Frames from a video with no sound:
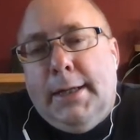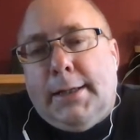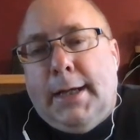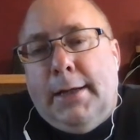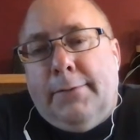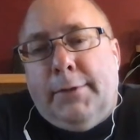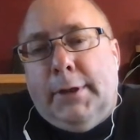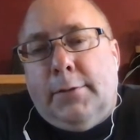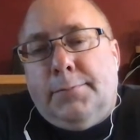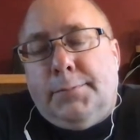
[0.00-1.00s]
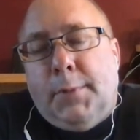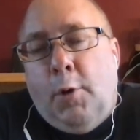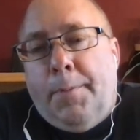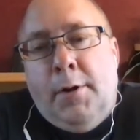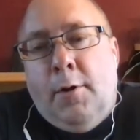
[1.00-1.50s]
kind of a
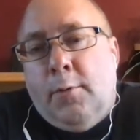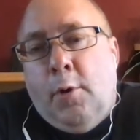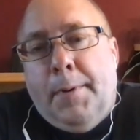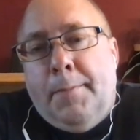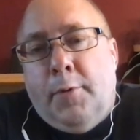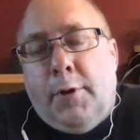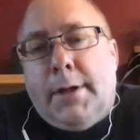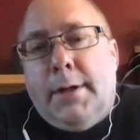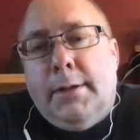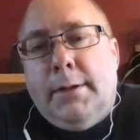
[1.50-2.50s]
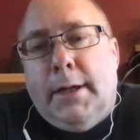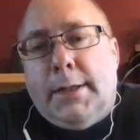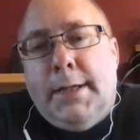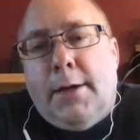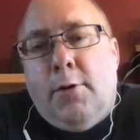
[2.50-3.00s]
open note, open book
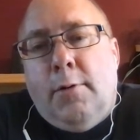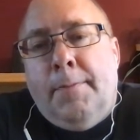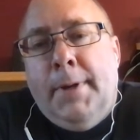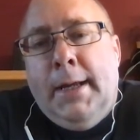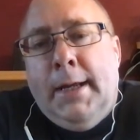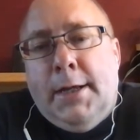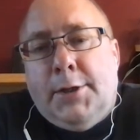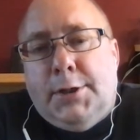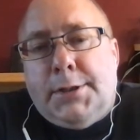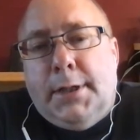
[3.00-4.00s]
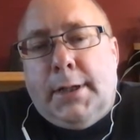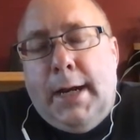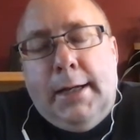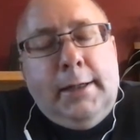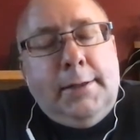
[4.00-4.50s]
take home, just to
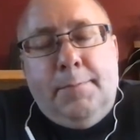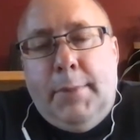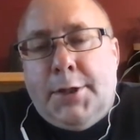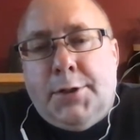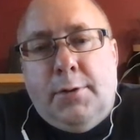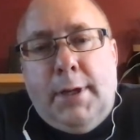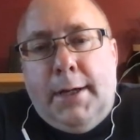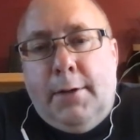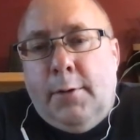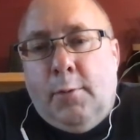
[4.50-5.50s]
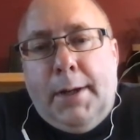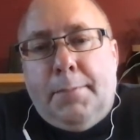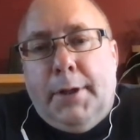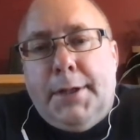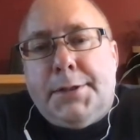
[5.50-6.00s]
kind of make sure that you're in a
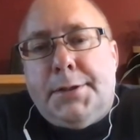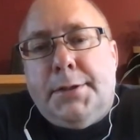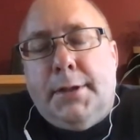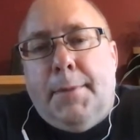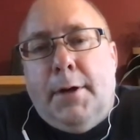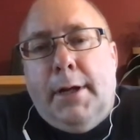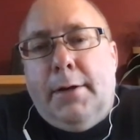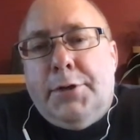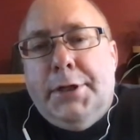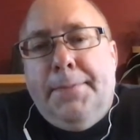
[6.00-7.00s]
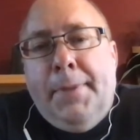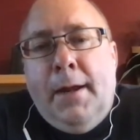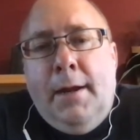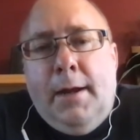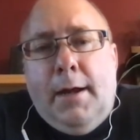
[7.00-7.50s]
right place about energy.
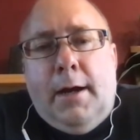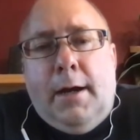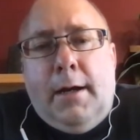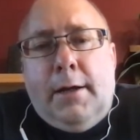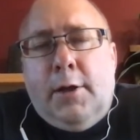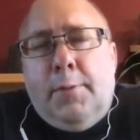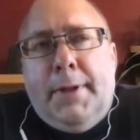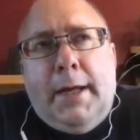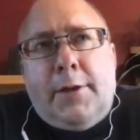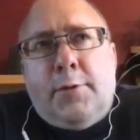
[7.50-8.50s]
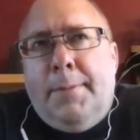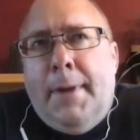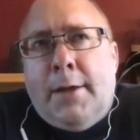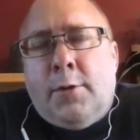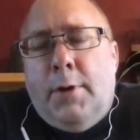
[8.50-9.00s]
It'll be like 3
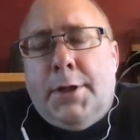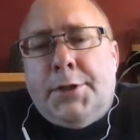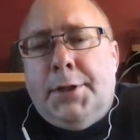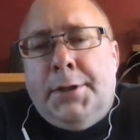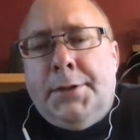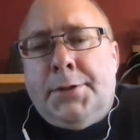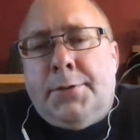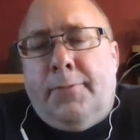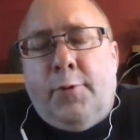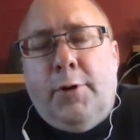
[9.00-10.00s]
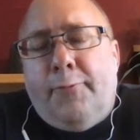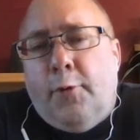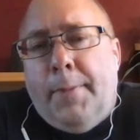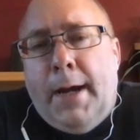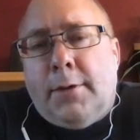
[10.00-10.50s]
math questions, 3 or
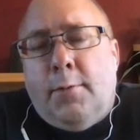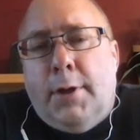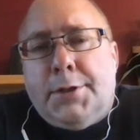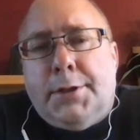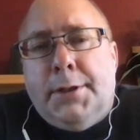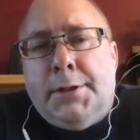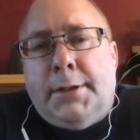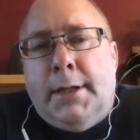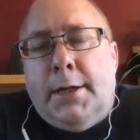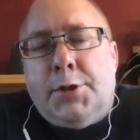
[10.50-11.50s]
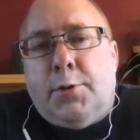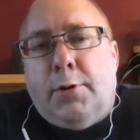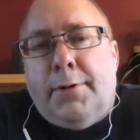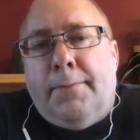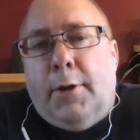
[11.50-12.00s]
4 math questions, and then a
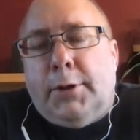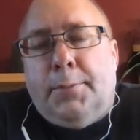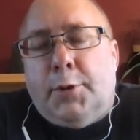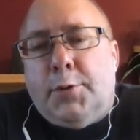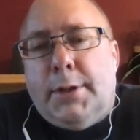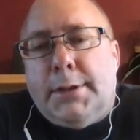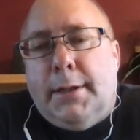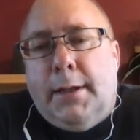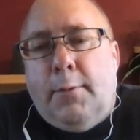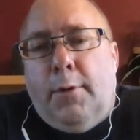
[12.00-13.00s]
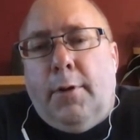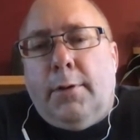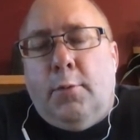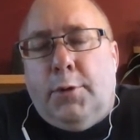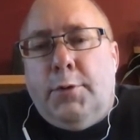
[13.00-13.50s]
shortened multiple choice thing that
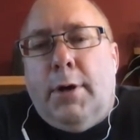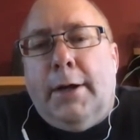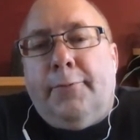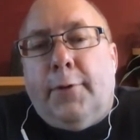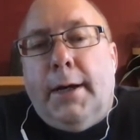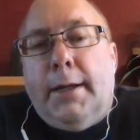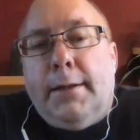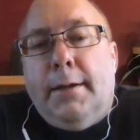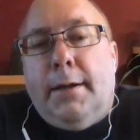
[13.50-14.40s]
we'll do on Friday